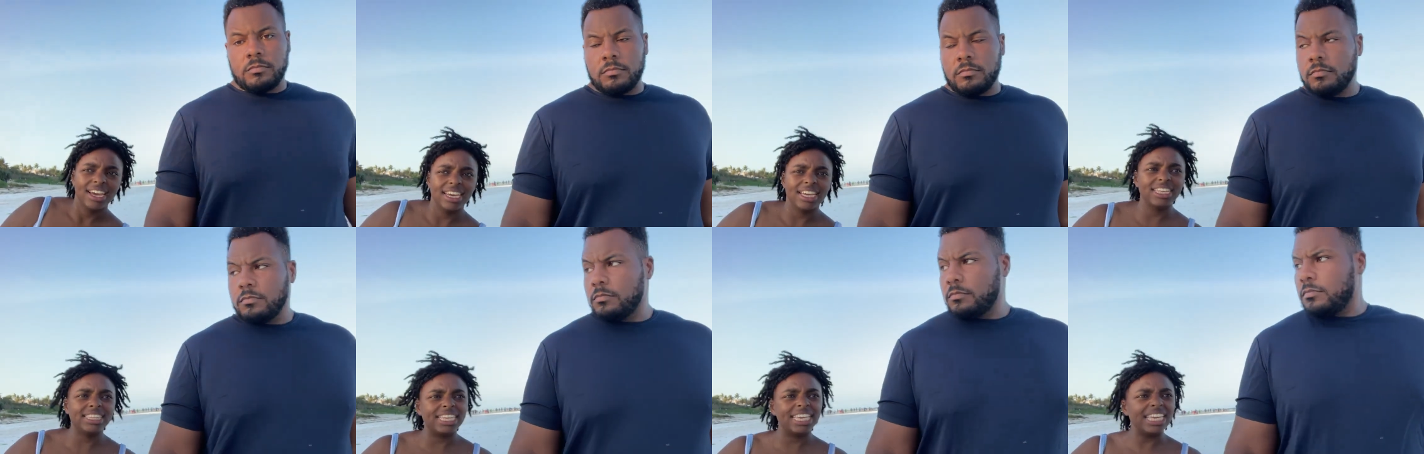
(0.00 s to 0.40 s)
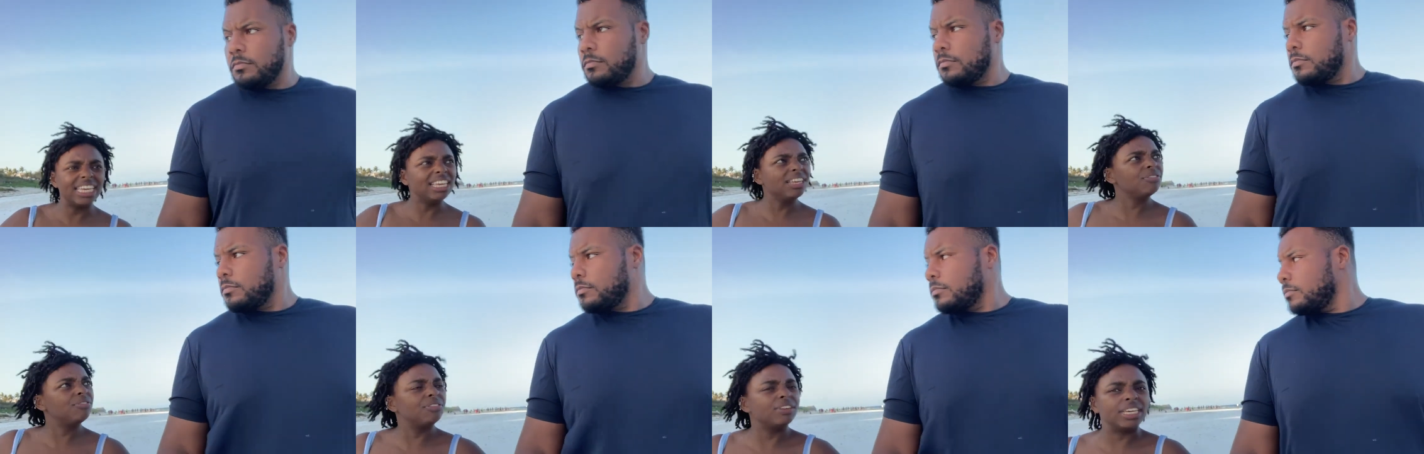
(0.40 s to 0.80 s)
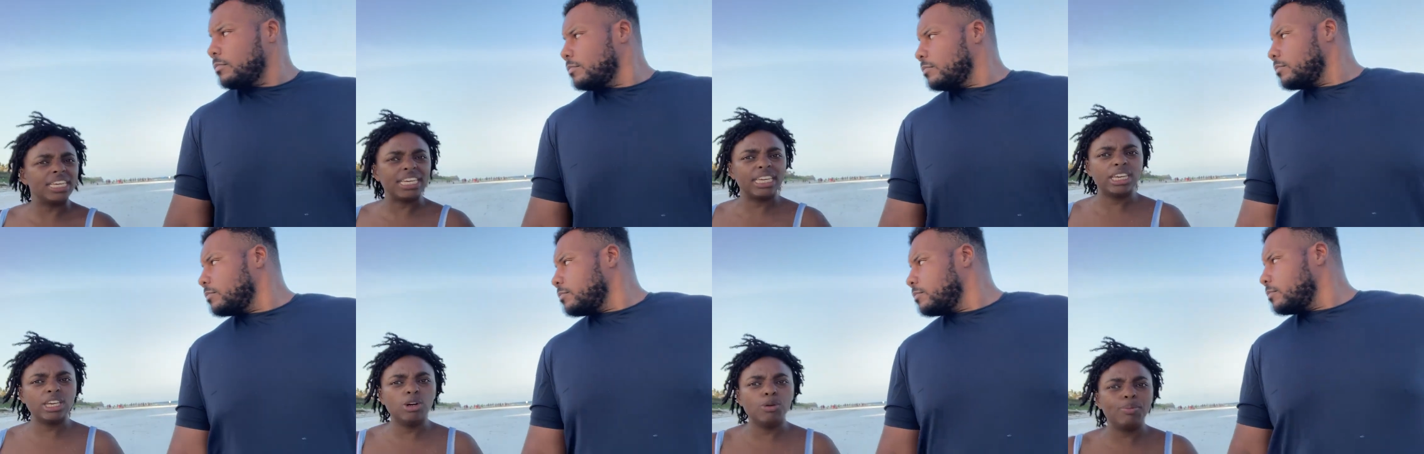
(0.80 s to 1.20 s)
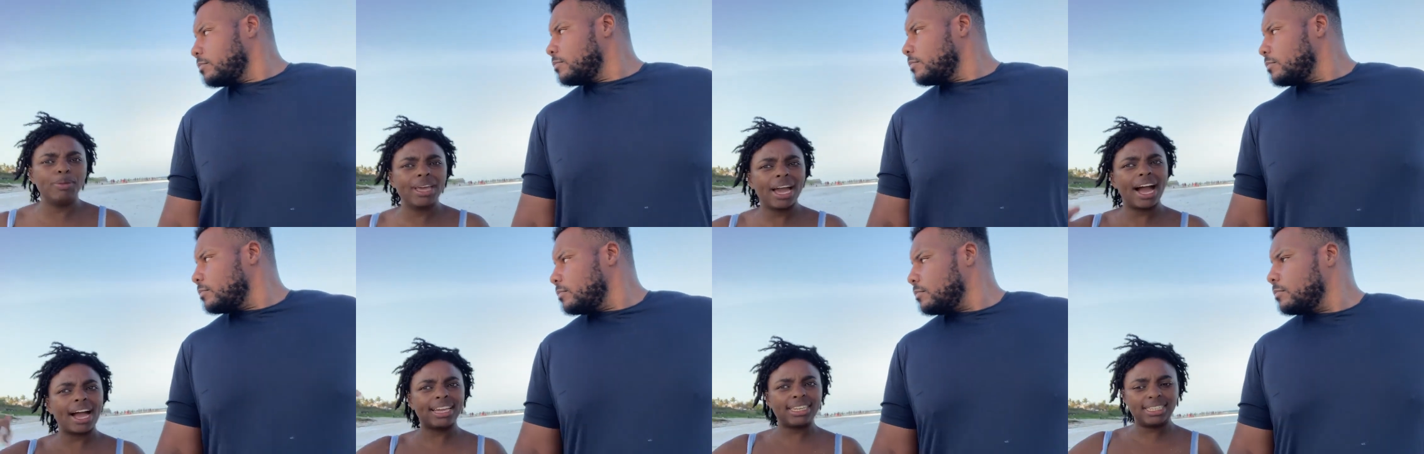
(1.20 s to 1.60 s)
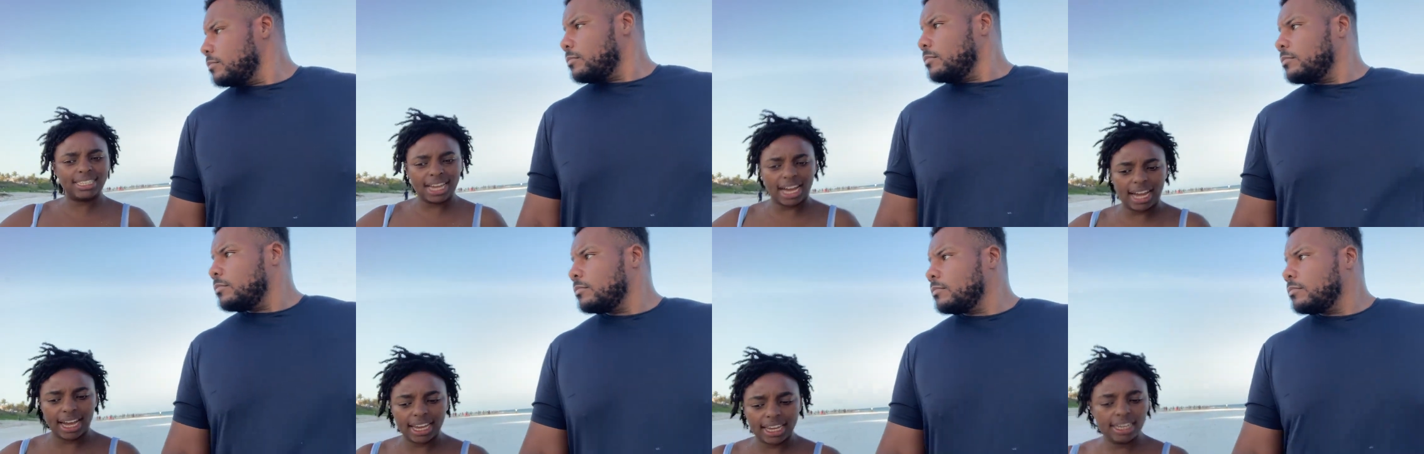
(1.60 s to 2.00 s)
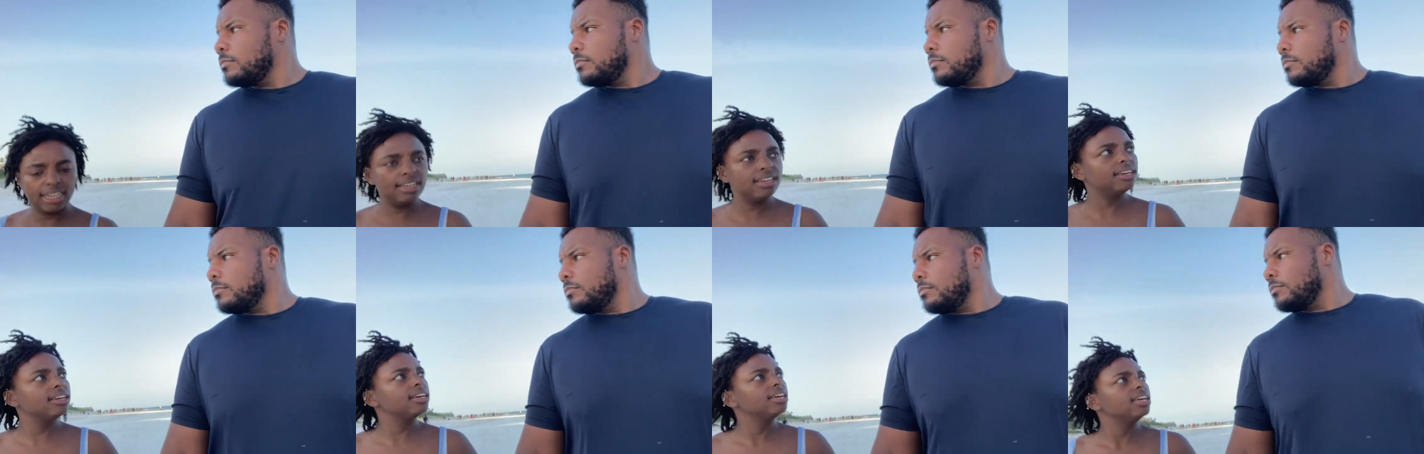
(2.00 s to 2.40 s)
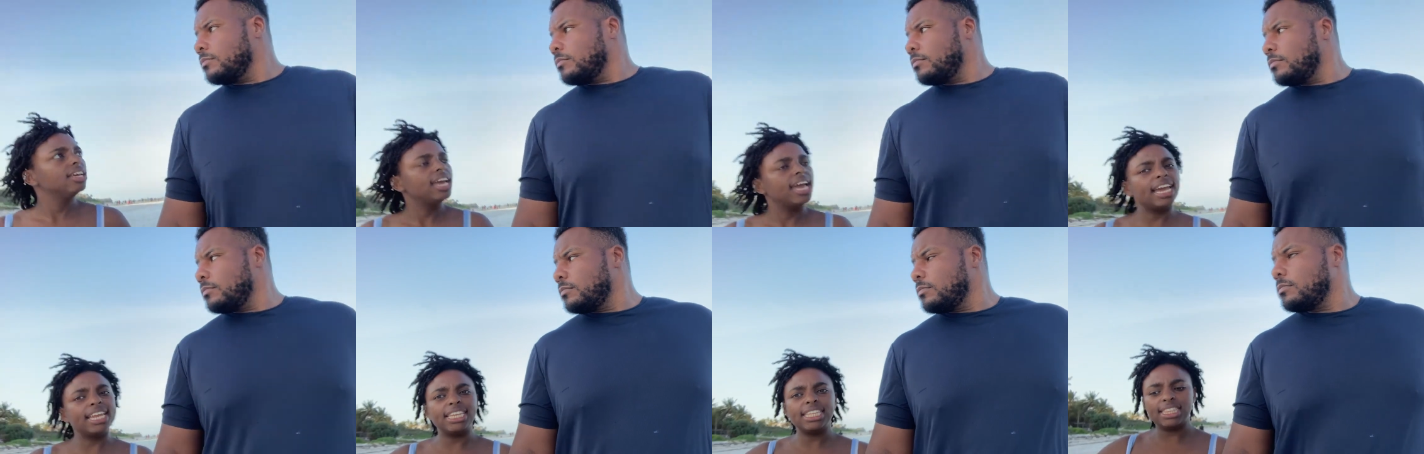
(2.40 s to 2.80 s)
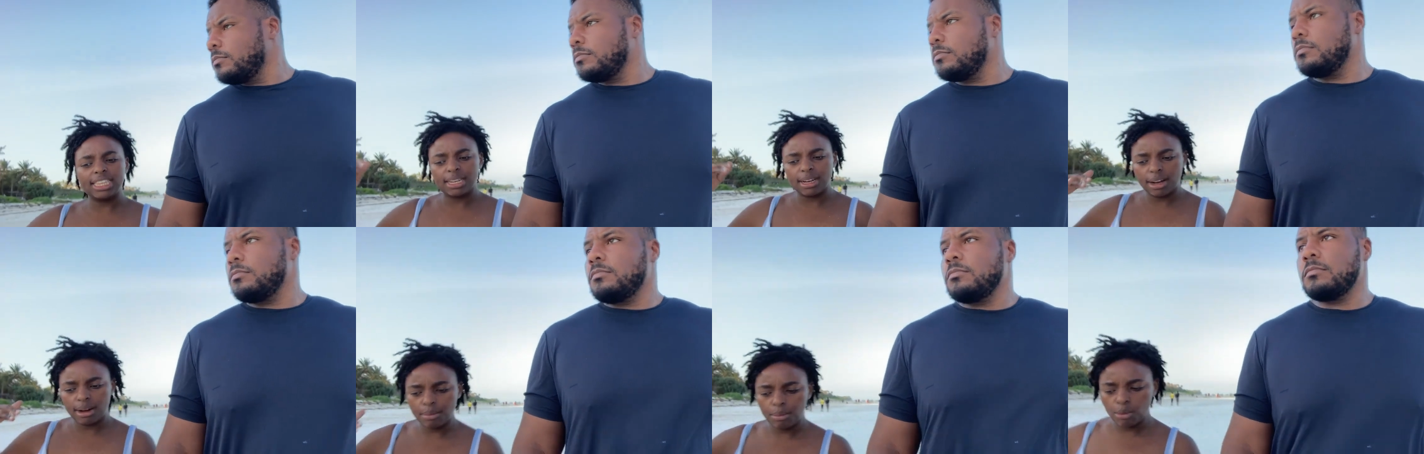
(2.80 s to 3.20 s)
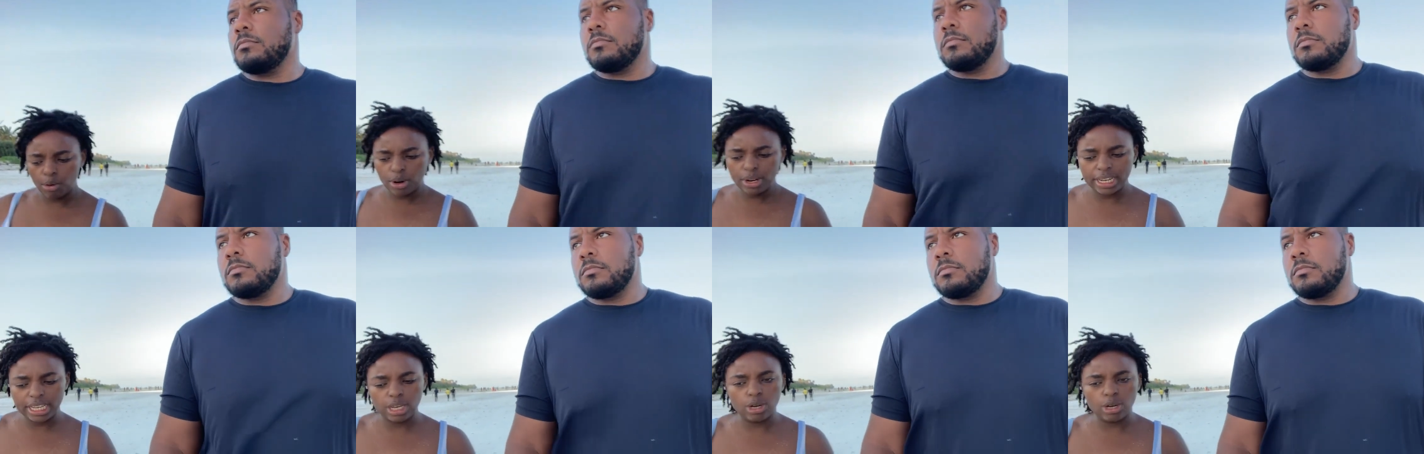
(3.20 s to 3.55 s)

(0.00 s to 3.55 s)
Speaker 1: in the evening it'll be high tide and in the morning